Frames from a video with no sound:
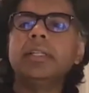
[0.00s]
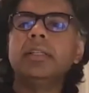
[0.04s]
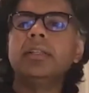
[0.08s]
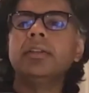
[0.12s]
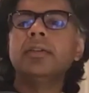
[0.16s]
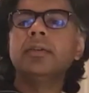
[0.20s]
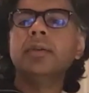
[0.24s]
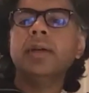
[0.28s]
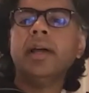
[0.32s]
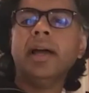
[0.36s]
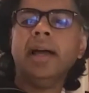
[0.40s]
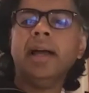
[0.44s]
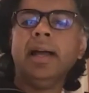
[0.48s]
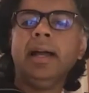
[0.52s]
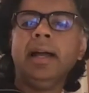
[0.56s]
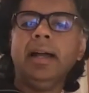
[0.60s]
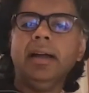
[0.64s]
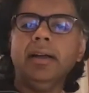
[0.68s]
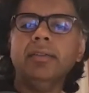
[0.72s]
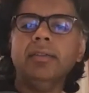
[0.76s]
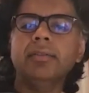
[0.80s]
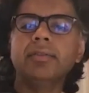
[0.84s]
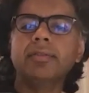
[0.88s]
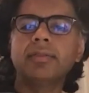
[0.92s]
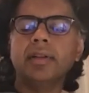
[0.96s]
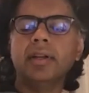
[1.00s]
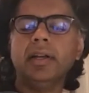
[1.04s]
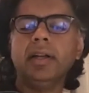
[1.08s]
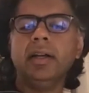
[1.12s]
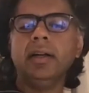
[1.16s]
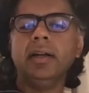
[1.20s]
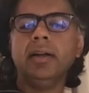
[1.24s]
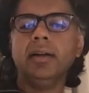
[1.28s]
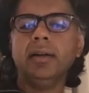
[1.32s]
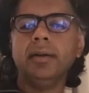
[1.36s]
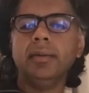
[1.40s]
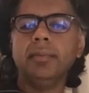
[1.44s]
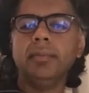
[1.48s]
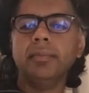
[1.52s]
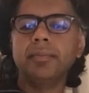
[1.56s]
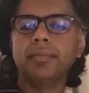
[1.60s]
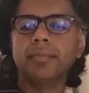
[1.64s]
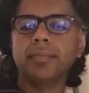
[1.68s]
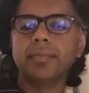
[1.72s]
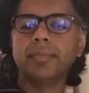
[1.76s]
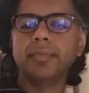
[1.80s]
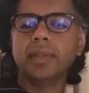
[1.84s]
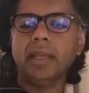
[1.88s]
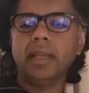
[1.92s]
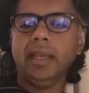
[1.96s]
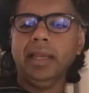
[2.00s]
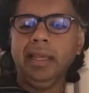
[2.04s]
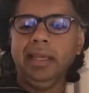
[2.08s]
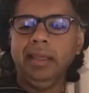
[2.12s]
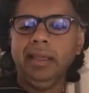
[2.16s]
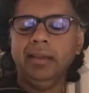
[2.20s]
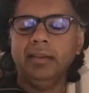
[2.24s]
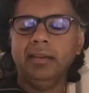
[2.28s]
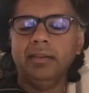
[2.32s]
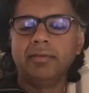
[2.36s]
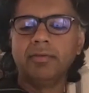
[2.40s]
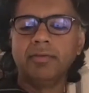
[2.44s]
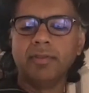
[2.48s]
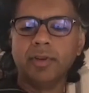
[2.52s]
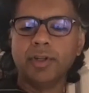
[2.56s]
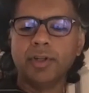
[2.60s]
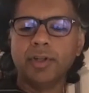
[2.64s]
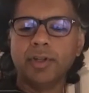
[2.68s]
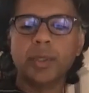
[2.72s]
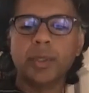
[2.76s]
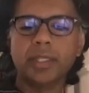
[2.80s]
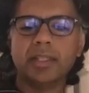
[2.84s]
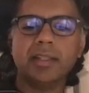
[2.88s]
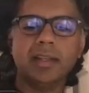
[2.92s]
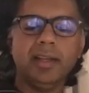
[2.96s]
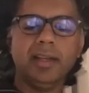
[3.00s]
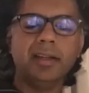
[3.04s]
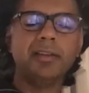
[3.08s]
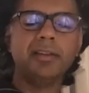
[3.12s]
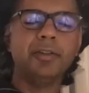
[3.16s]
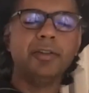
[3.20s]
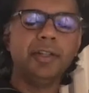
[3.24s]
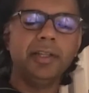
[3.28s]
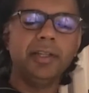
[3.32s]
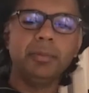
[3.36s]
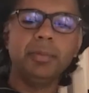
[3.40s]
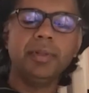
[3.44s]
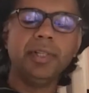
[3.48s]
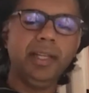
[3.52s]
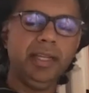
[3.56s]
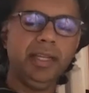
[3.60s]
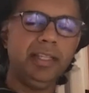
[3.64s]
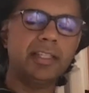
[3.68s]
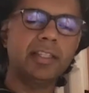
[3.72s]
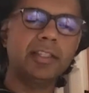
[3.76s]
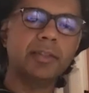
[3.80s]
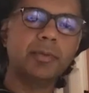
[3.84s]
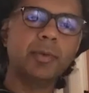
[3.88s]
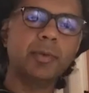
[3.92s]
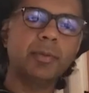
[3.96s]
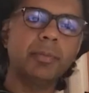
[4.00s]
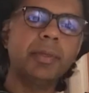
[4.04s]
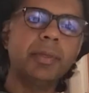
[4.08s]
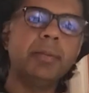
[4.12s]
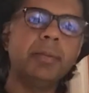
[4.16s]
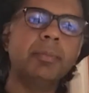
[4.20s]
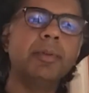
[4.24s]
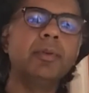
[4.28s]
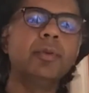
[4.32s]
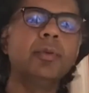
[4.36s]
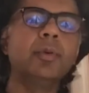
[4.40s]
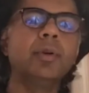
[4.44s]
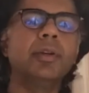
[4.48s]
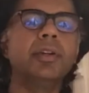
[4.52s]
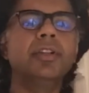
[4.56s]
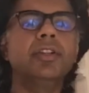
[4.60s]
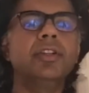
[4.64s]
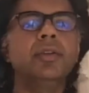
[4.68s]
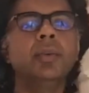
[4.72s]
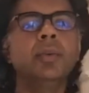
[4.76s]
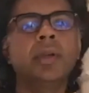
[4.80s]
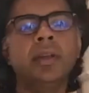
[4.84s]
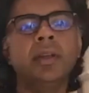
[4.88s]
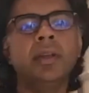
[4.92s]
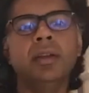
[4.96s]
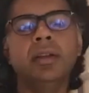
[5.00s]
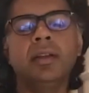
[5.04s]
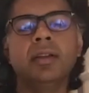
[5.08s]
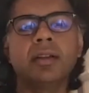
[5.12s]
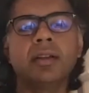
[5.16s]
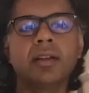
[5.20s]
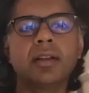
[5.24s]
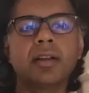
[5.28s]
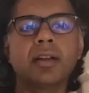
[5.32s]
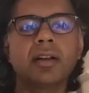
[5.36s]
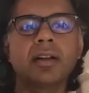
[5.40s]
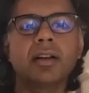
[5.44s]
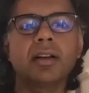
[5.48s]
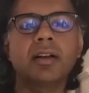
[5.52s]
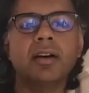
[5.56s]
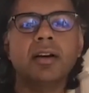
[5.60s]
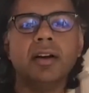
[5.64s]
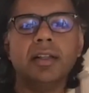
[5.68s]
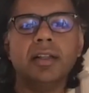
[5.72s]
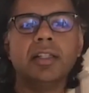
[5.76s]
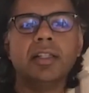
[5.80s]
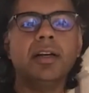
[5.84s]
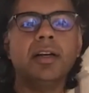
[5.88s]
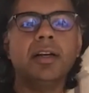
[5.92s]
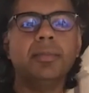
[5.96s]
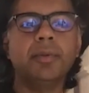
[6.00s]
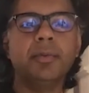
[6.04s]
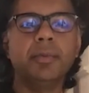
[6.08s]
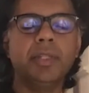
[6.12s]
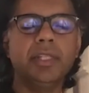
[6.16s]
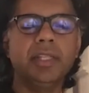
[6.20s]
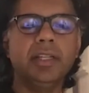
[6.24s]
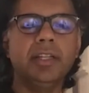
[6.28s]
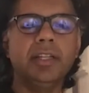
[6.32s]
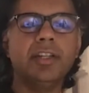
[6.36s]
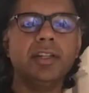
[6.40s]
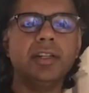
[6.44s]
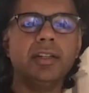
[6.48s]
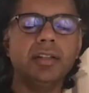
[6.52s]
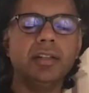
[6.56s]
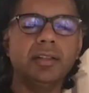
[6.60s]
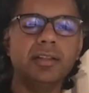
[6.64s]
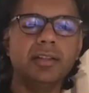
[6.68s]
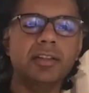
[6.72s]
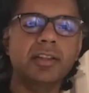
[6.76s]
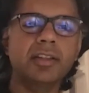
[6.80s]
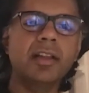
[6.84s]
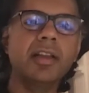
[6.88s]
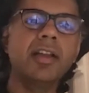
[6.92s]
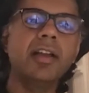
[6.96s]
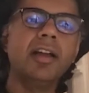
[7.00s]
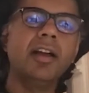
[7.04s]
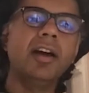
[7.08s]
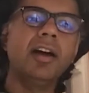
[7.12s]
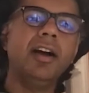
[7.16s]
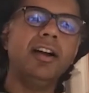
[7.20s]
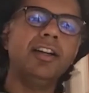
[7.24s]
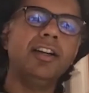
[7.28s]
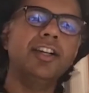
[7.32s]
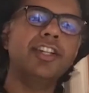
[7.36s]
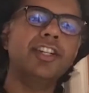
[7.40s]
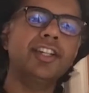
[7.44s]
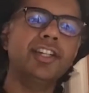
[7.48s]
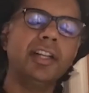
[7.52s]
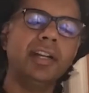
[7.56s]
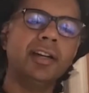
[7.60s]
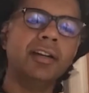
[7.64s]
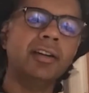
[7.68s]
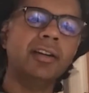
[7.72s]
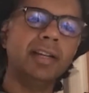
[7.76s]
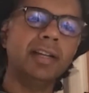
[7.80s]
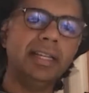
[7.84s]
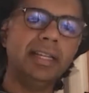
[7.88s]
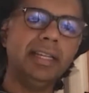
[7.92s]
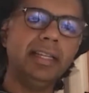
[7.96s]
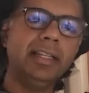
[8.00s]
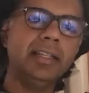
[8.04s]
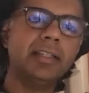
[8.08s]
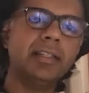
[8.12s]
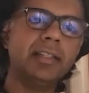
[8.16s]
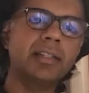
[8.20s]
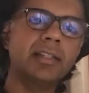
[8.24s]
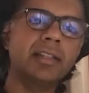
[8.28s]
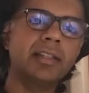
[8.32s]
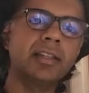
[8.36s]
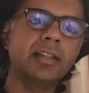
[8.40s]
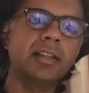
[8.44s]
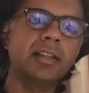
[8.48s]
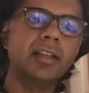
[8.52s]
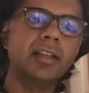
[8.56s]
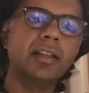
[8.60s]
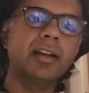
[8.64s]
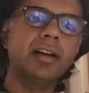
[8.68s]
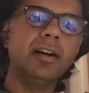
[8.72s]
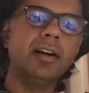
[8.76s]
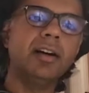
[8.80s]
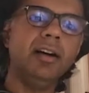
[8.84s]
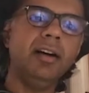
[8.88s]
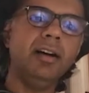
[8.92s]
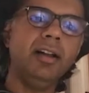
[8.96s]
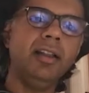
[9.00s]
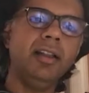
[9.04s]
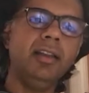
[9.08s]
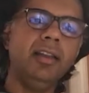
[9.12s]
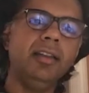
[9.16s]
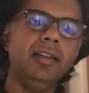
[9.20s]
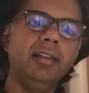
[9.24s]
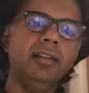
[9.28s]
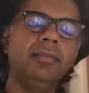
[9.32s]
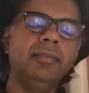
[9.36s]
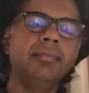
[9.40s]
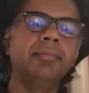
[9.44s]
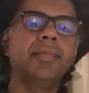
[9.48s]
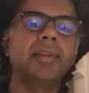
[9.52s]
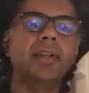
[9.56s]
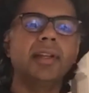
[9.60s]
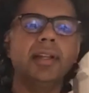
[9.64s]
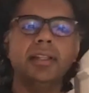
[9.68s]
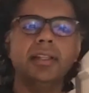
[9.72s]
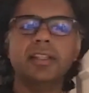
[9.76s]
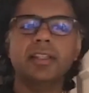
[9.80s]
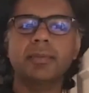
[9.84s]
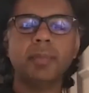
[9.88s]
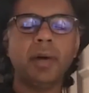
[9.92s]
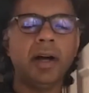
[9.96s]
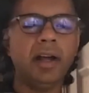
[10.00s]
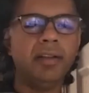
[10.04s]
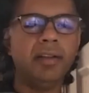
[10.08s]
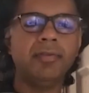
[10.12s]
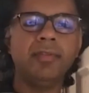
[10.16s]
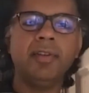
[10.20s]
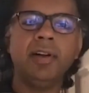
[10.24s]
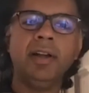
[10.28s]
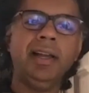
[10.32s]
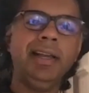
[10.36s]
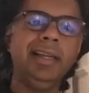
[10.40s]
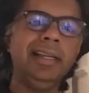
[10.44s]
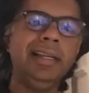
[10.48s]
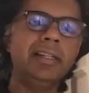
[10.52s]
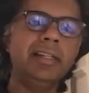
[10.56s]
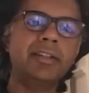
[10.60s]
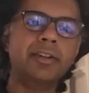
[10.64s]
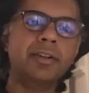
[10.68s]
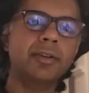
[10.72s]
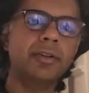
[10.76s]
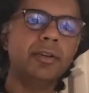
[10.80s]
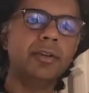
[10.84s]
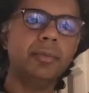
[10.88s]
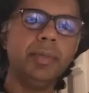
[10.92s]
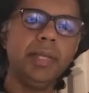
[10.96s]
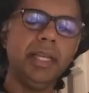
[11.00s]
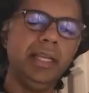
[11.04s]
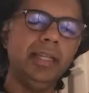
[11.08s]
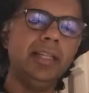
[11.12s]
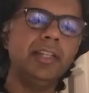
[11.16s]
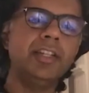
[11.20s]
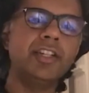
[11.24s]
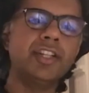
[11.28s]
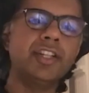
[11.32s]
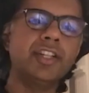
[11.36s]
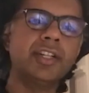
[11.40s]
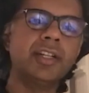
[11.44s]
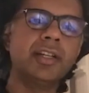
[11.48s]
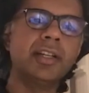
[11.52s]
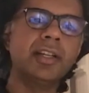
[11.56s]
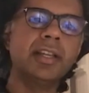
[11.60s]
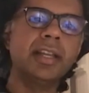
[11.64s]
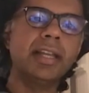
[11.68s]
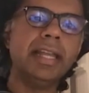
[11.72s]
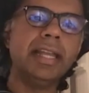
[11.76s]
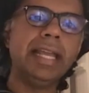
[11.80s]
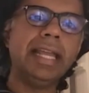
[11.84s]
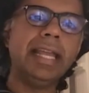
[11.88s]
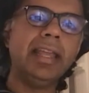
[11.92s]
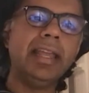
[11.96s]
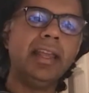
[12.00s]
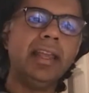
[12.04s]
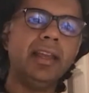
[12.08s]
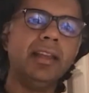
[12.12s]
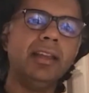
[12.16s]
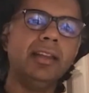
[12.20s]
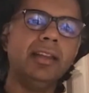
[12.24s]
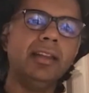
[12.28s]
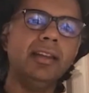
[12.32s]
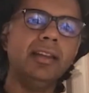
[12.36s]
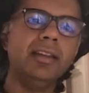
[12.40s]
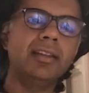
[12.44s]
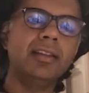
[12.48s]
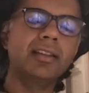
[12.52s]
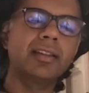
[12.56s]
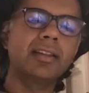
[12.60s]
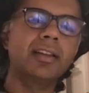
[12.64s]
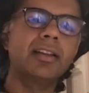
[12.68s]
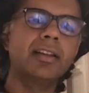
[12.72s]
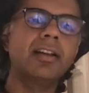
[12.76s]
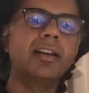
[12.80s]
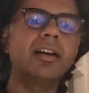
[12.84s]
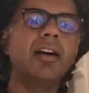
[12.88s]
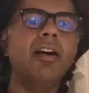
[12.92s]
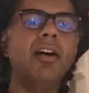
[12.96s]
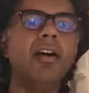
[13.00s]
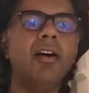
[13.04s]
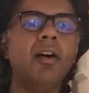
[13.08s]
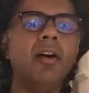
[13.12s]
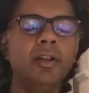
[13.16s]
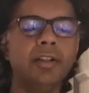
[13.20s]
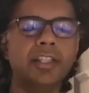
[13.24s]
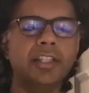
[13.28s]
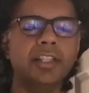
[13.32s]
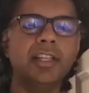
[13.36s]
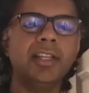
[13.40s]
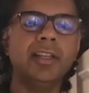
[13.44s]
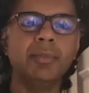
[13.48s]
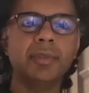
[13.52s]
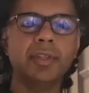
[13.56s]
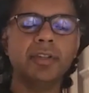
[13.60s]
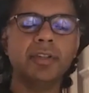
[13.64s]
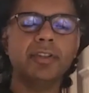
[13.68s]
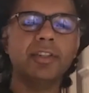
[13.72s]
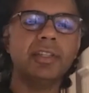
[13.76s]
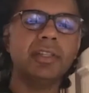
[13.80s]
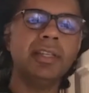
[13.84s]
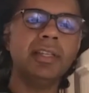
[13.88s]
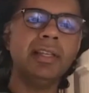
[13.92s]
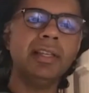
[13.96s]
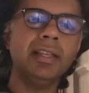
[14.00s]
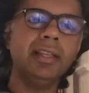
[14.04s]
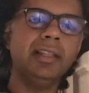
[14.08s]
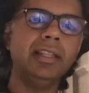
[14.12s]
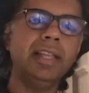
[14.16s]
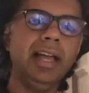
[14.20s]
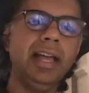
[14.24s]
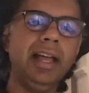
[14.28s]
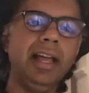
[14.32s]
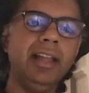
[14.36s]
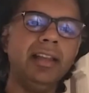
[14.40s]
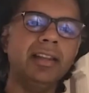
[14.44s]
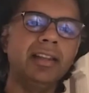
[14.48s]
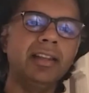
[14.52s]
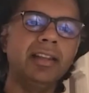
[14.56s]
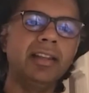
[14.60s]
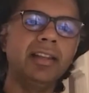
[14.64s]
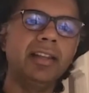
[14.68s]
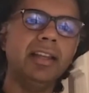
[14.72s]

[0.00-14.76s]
do have a virtuous cycle in place where people who are doing cost optimizations are sharing it on a Spotify internal page, and all teams are seeing that.